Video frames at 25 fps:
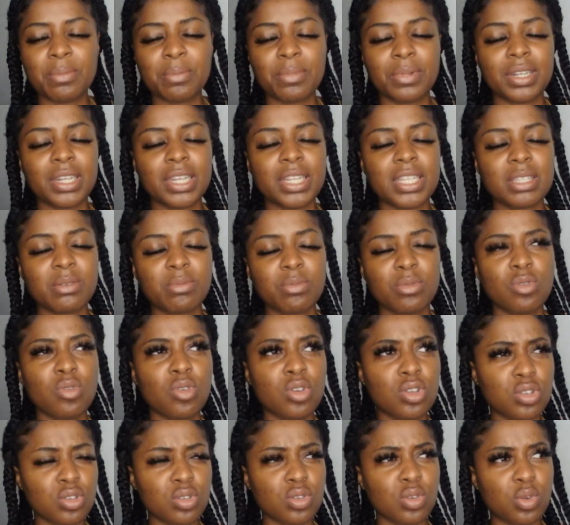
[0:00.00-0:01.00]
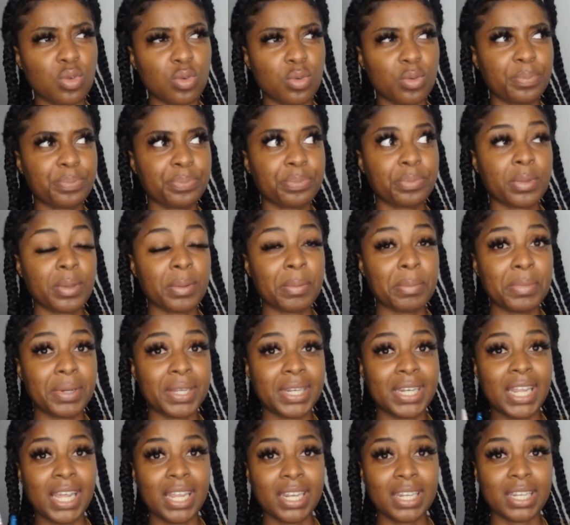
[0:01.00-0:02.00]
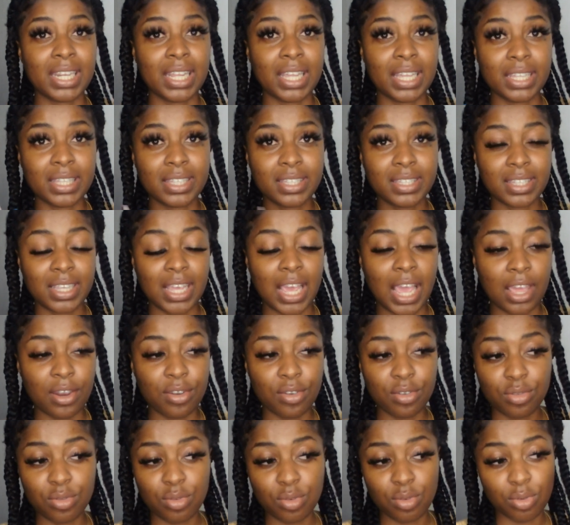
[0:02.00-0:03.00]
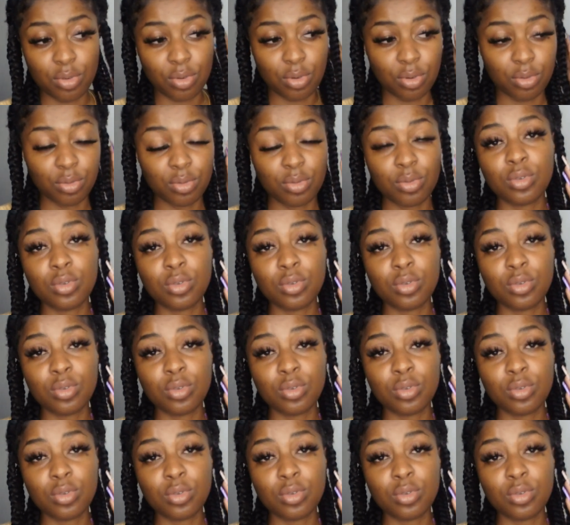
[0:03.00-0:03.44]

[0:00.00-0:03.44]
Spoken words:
but the speed was slow. But that night, I don't know